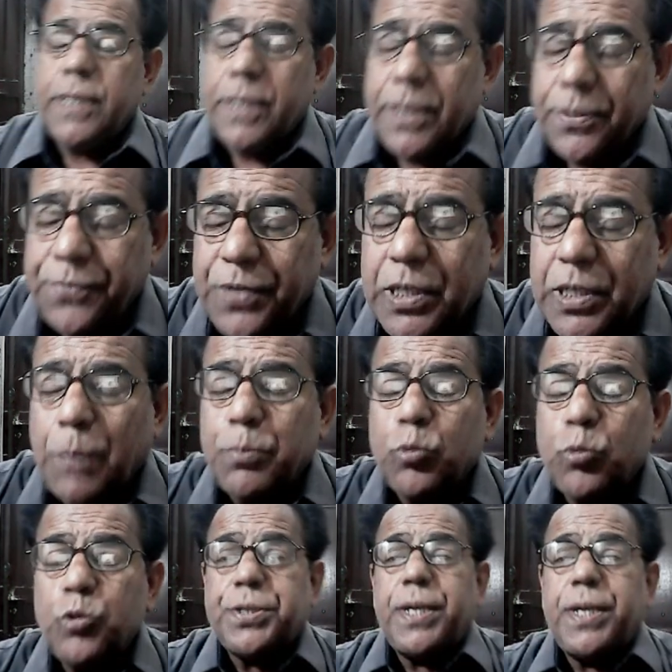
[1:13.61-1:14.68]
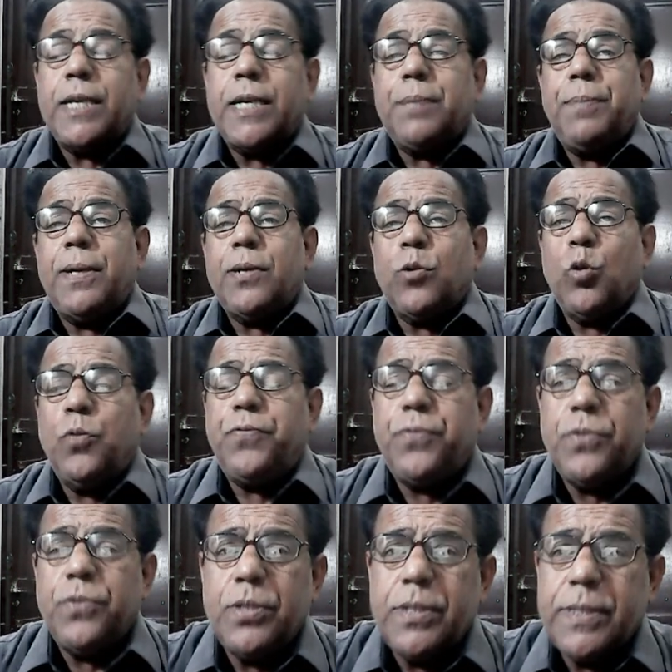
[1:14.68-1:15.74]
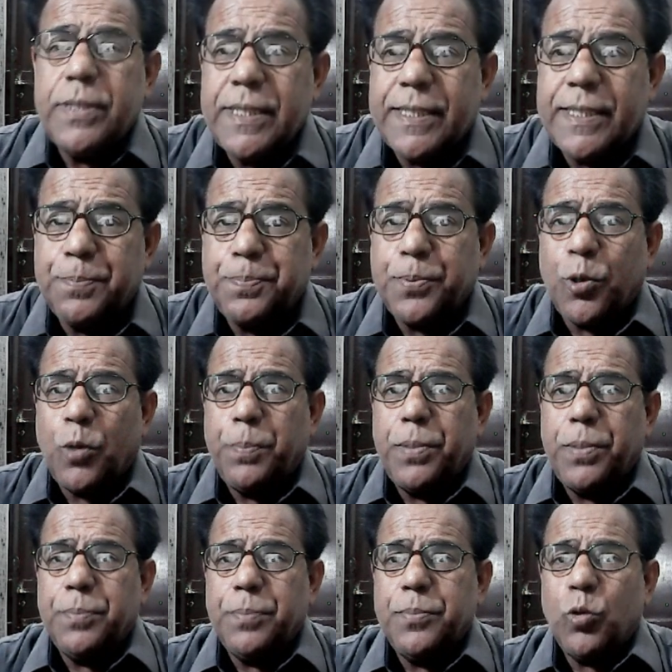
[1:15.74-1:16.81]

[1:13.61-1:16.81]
we come to statement of this problem.